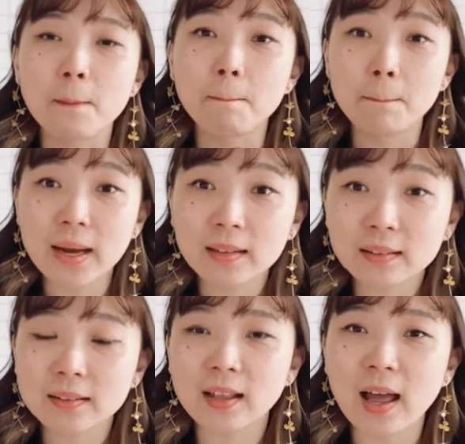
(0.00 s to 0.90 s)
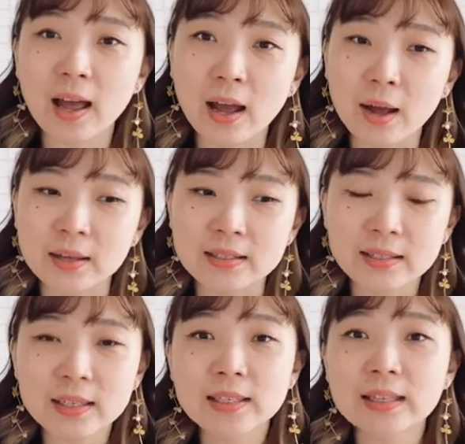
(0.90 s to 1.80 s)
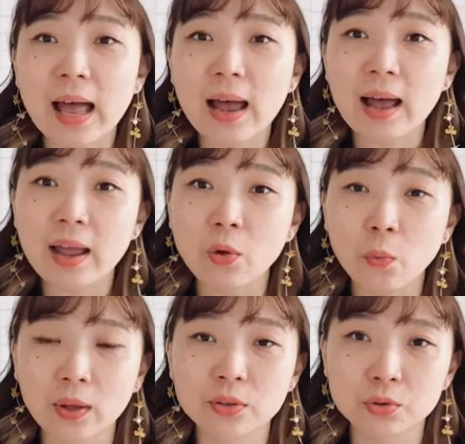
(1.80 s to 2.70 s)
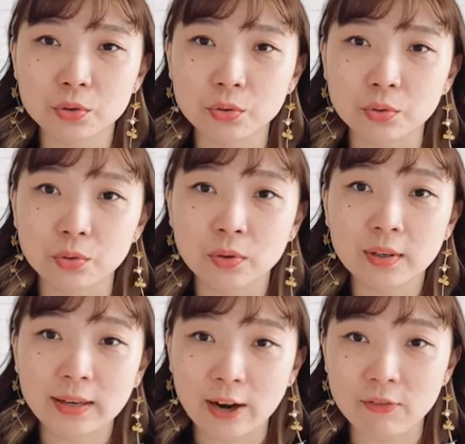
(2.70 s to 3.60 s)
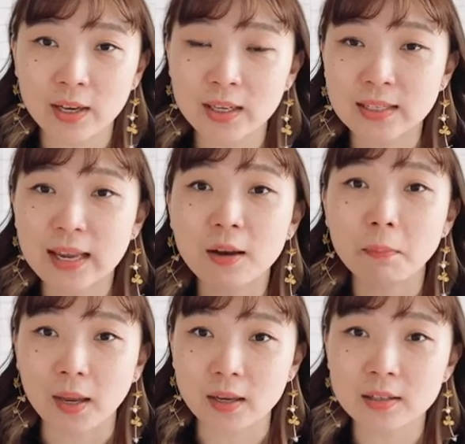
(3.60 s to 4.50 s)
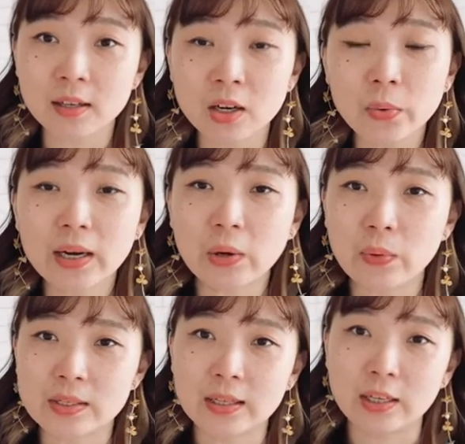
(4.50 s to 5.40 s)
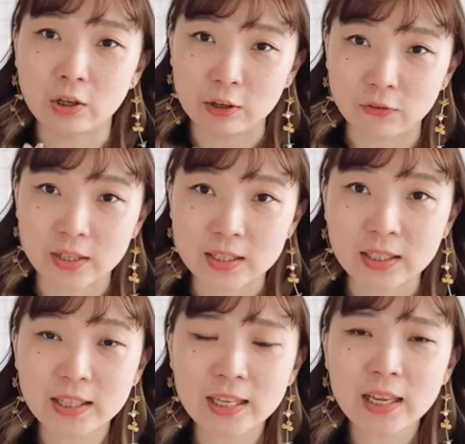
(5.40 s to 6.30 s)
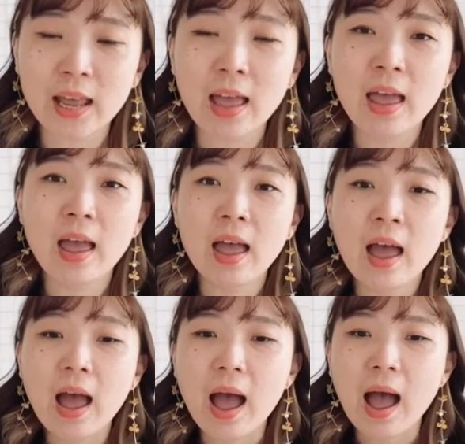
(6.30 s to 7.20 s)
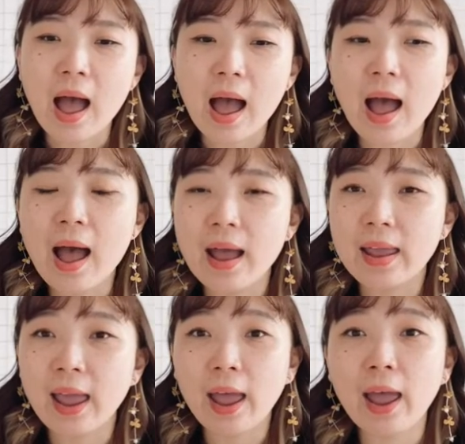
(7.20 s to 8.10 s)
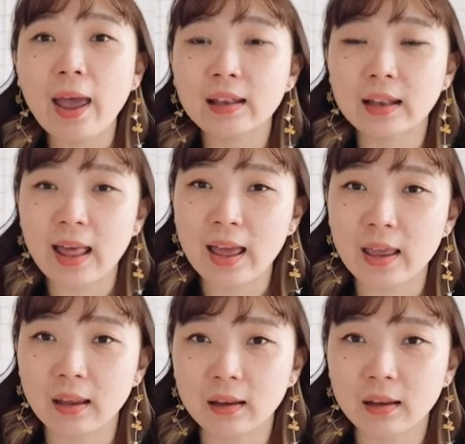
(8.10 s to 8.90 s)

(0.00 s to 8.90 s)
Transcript: But since I went to graphic design major when I was in university, I had like